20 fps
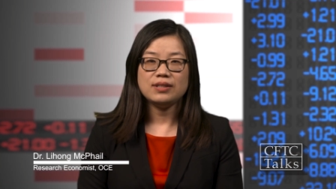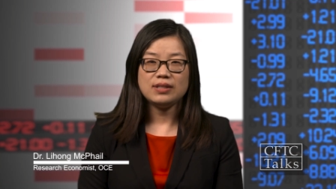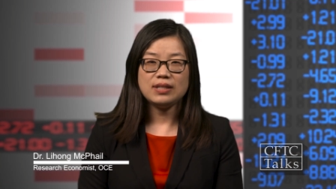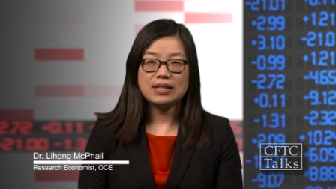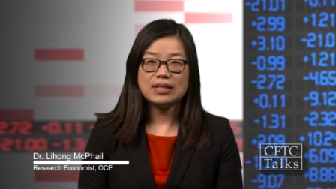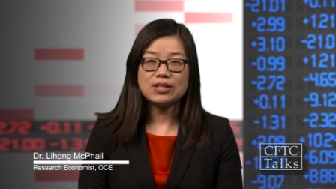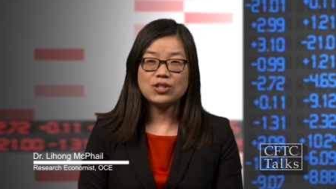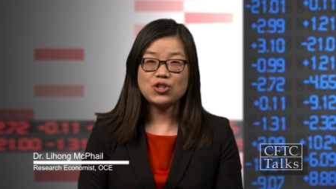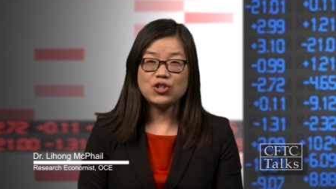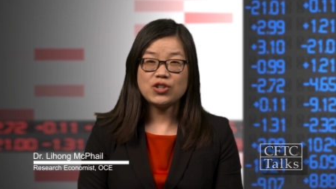
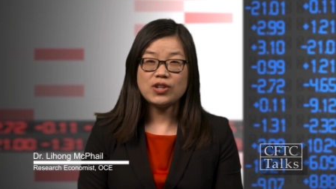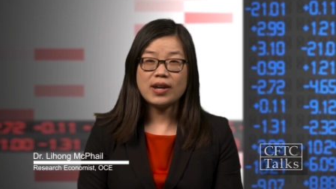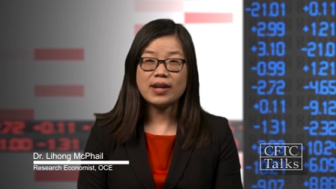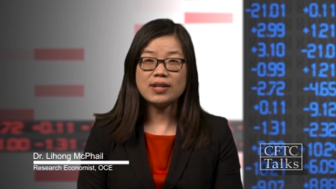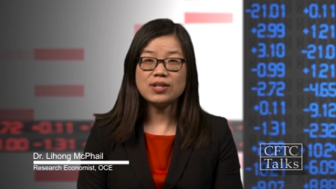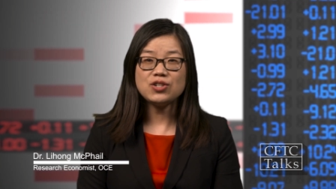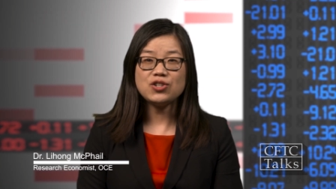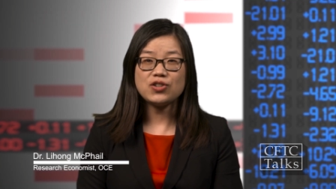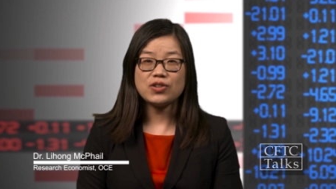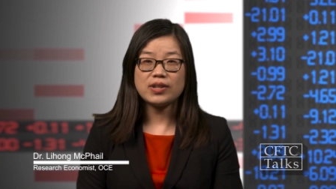These
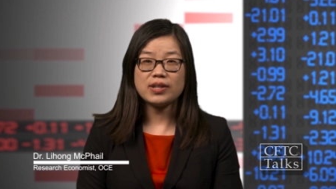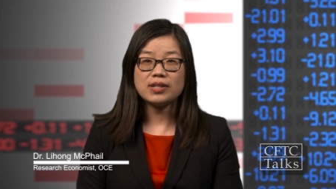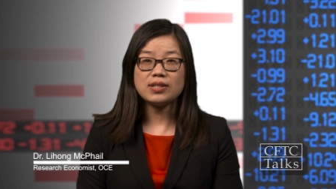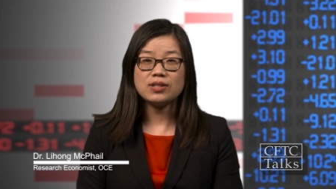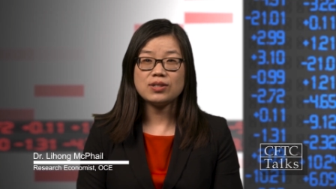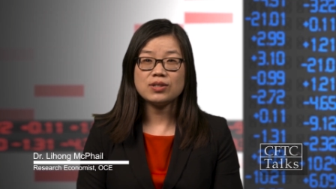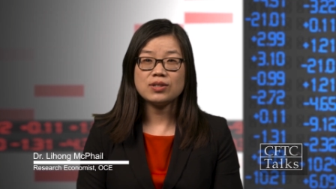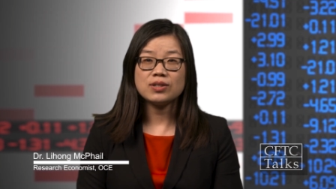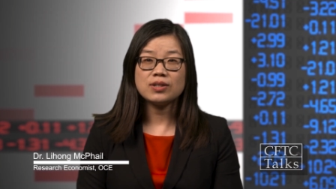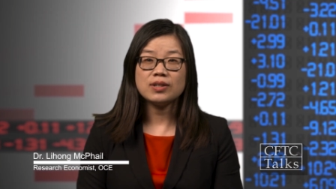
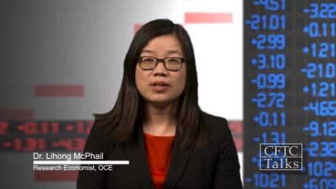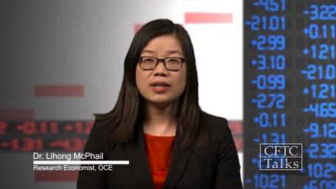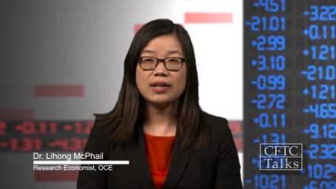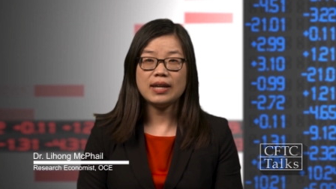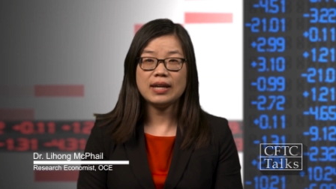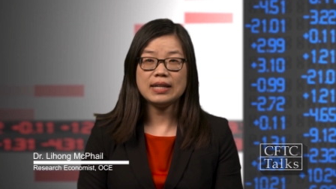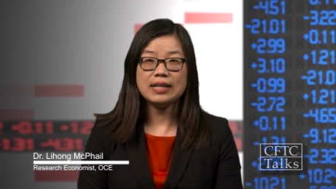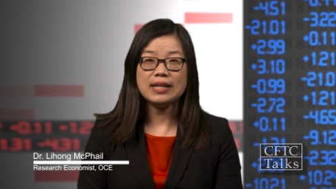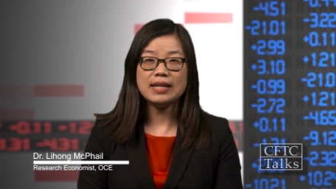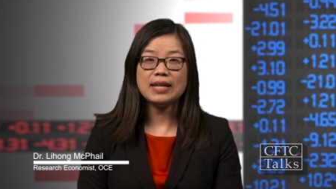changes
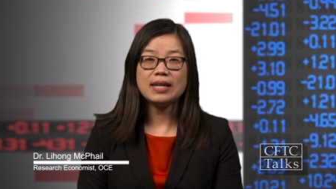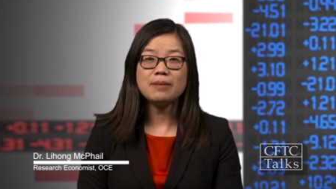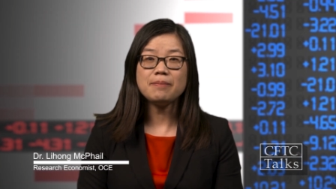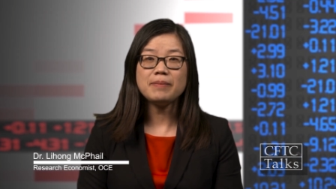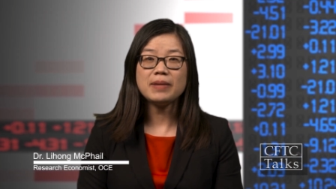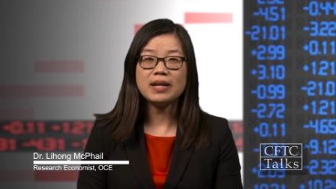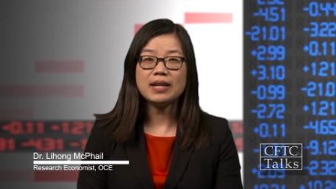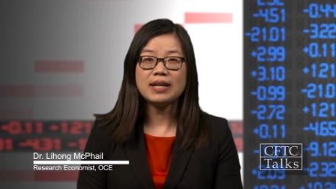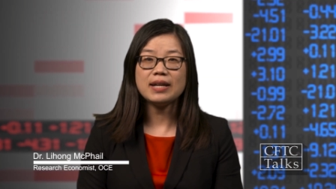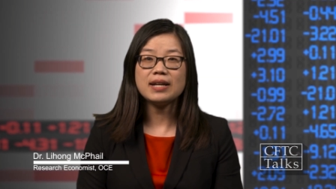in
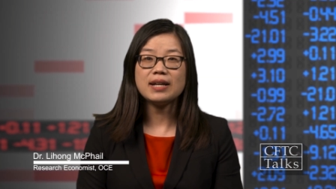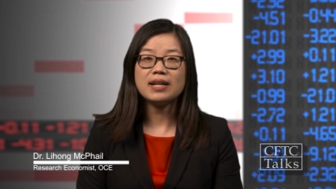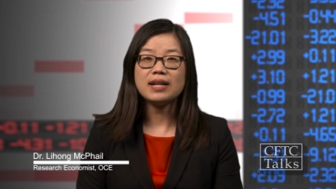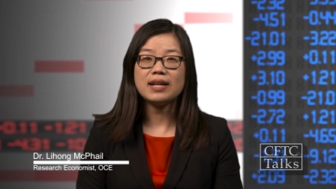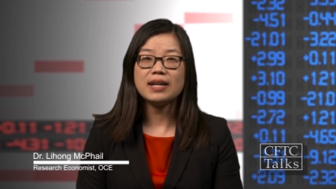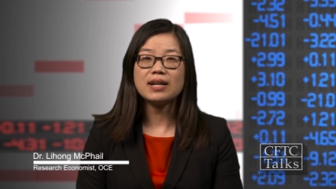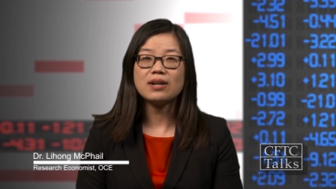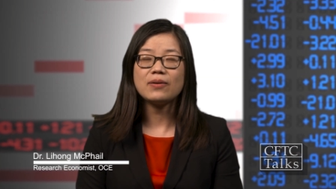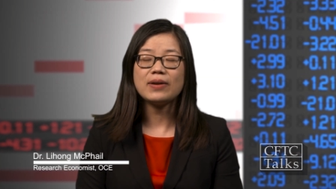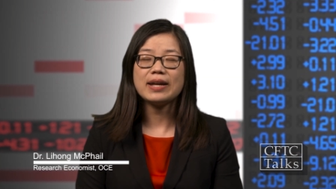e-mini
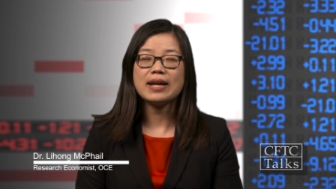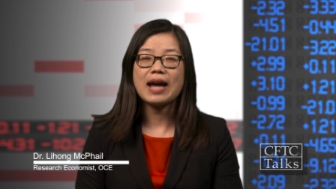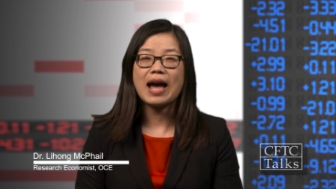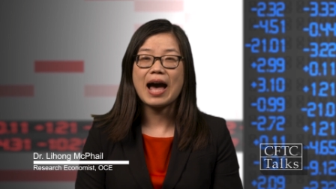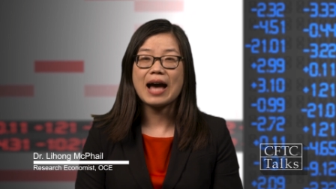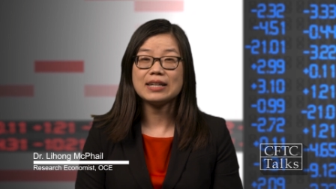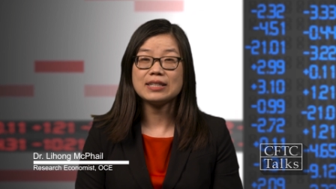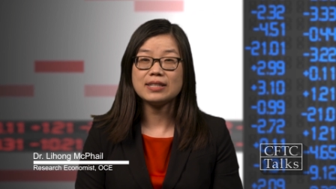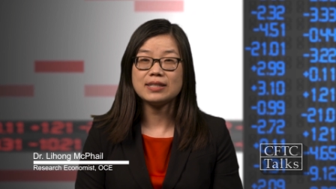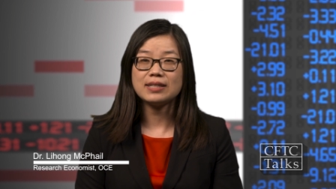clearing
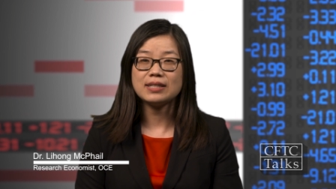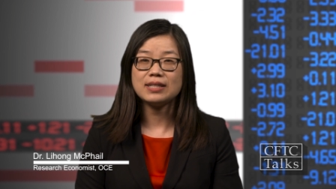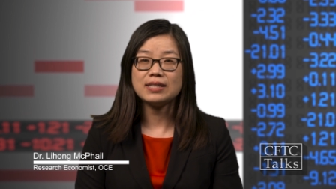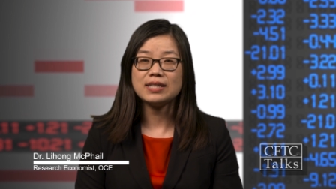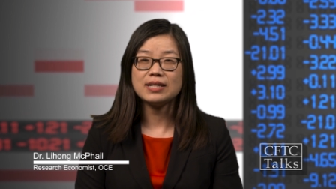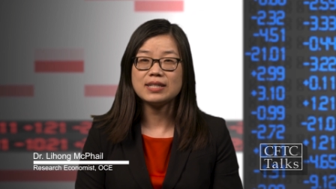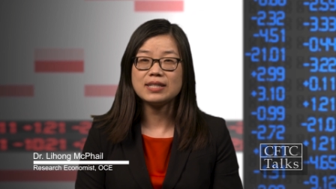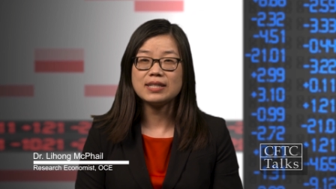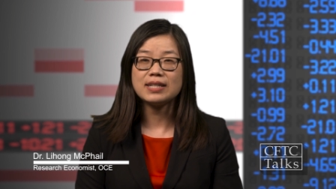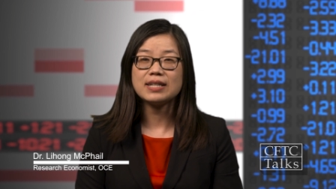are
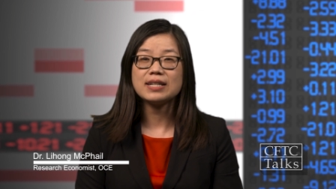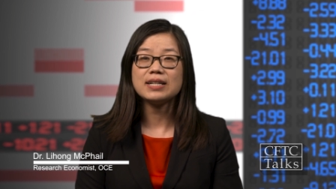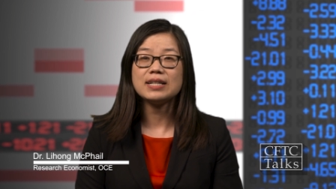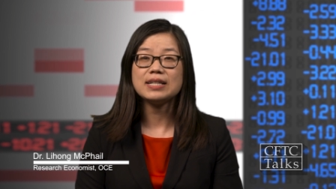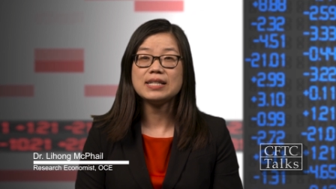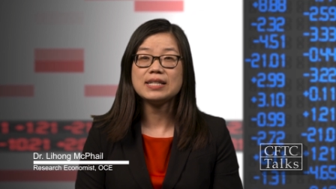statistically